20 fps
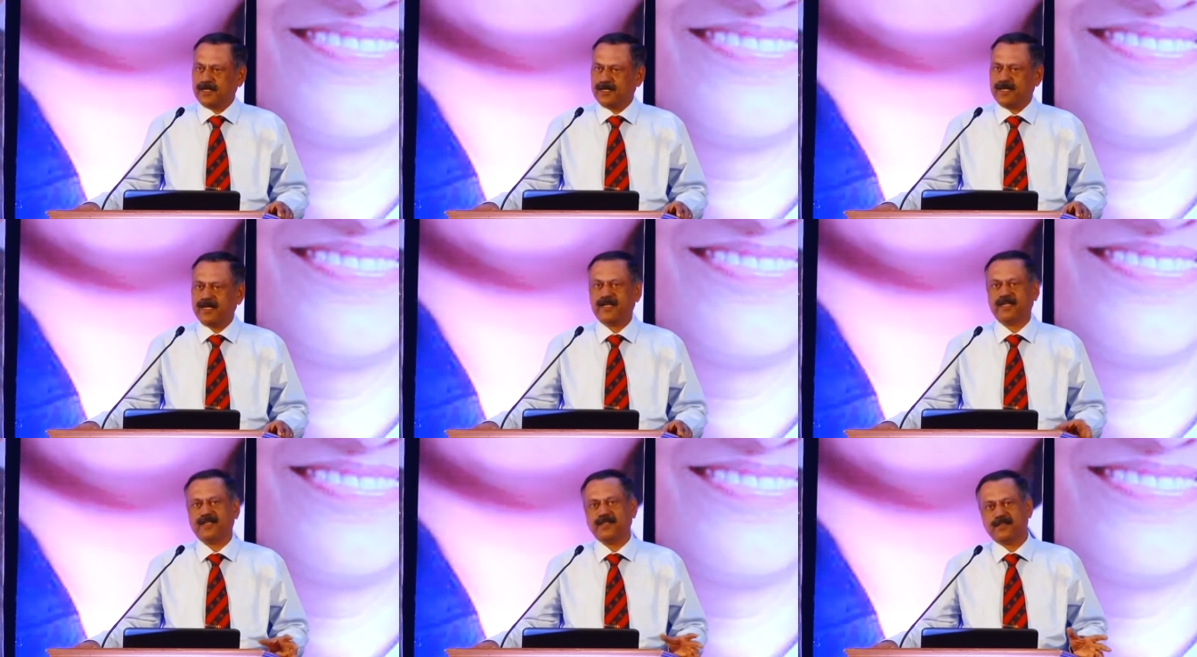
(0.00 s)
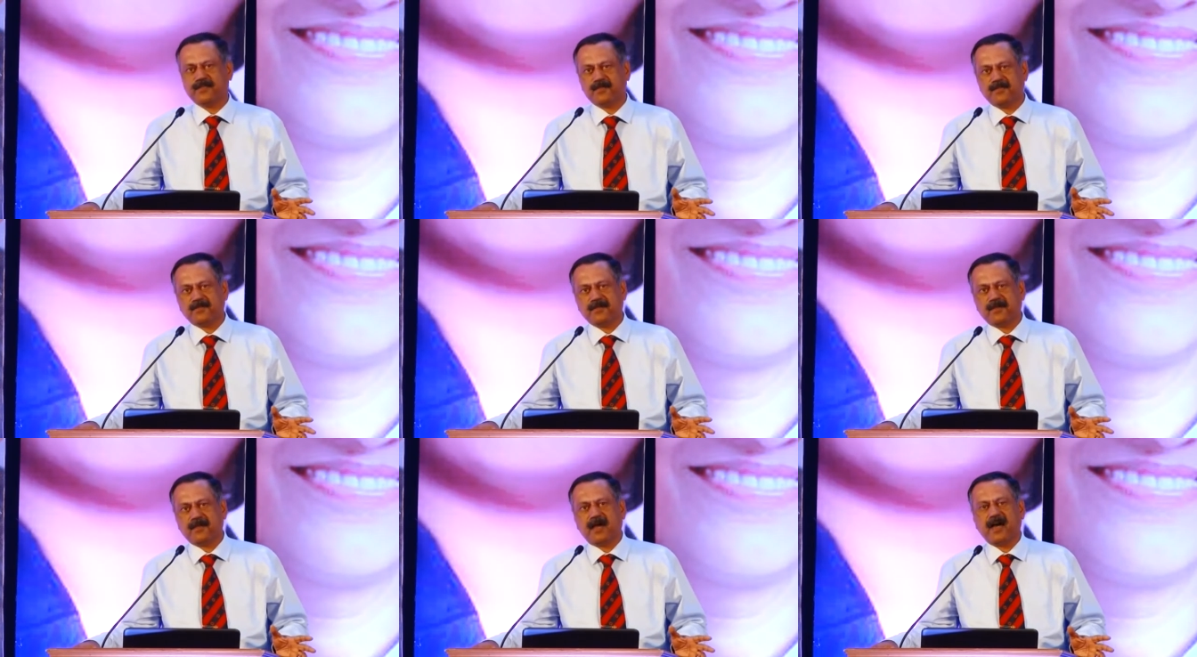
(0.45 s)
and
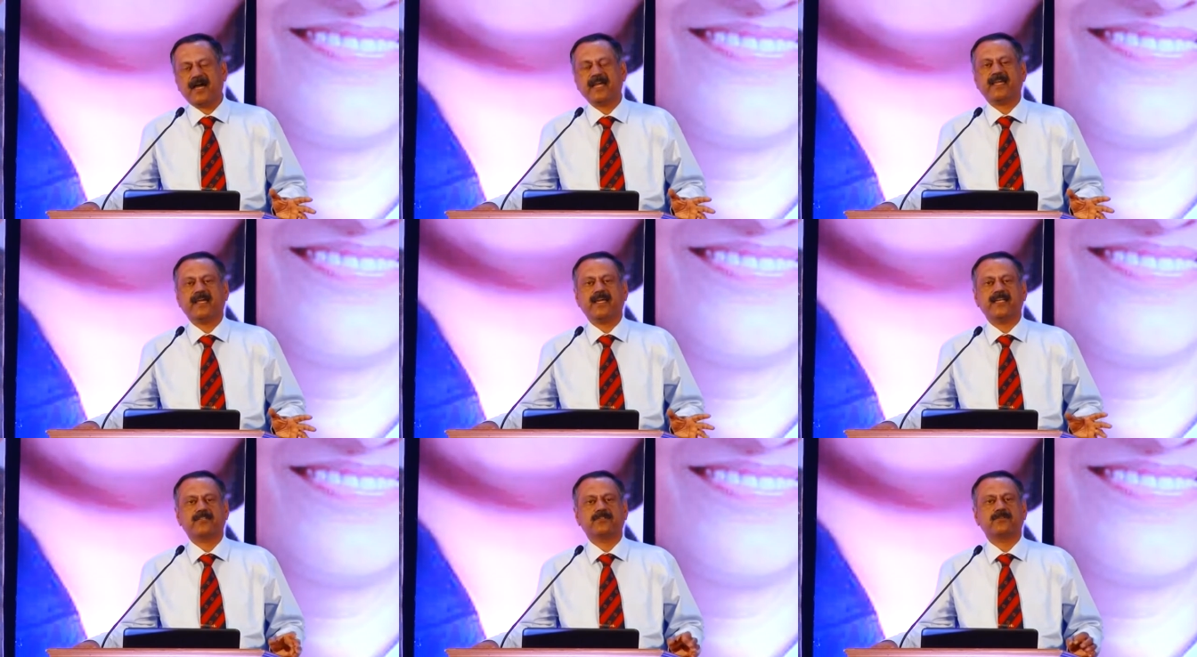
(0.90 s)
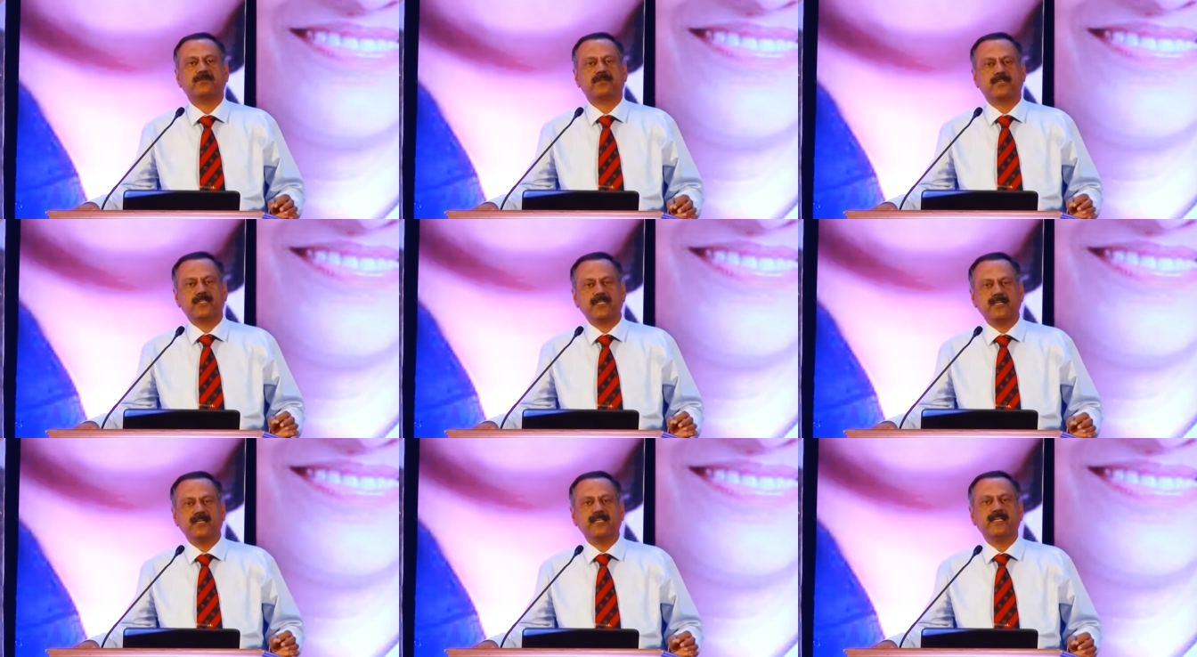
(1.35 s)
I had to
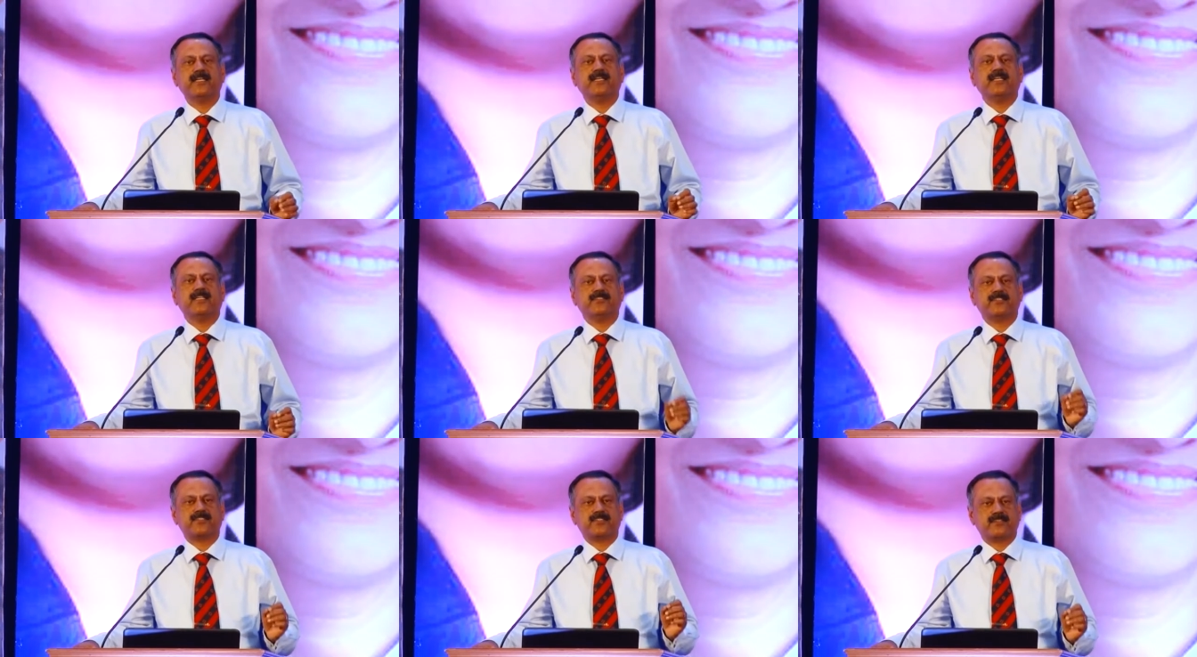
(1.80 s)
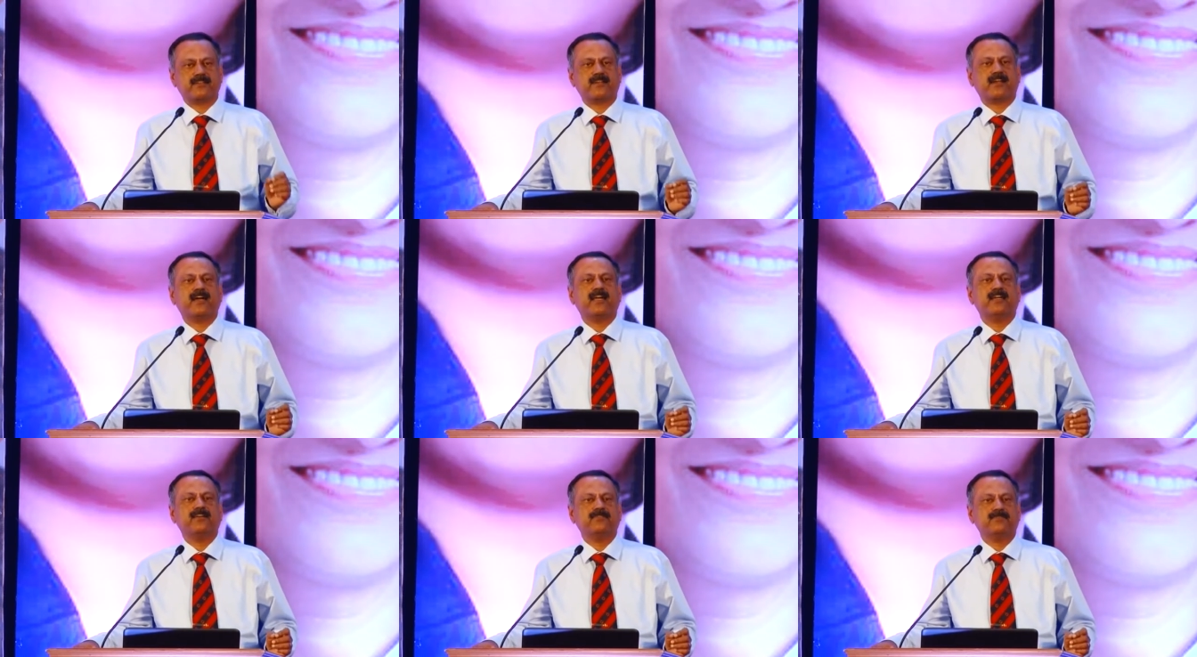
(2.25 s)
really
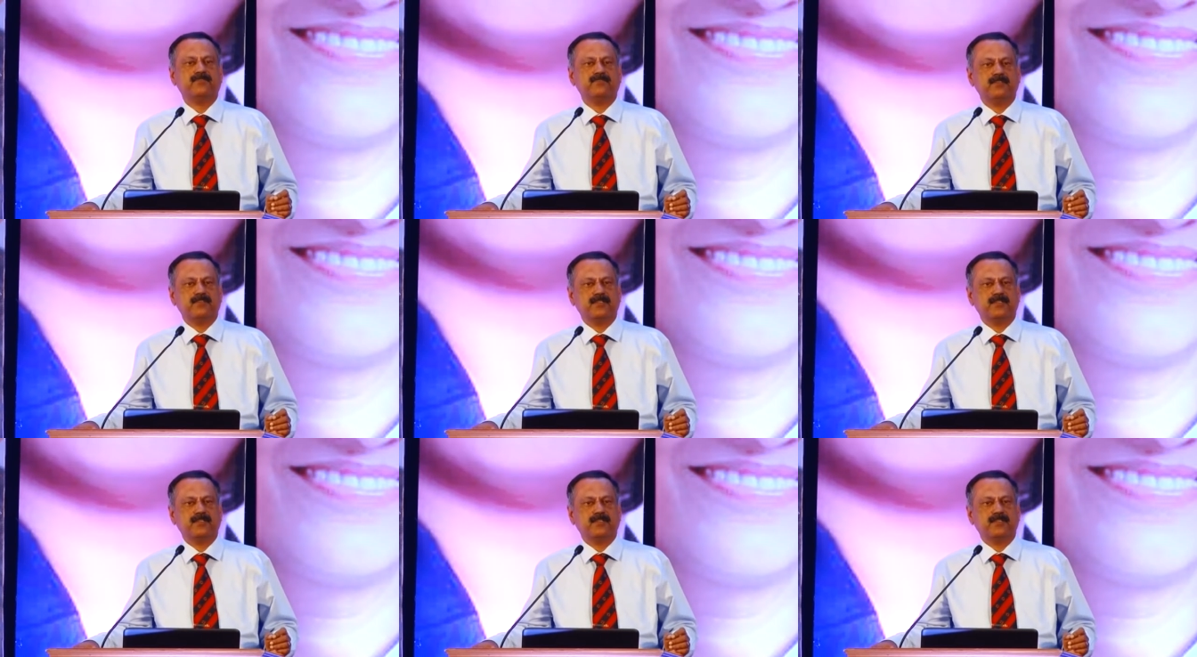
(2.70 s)
strive,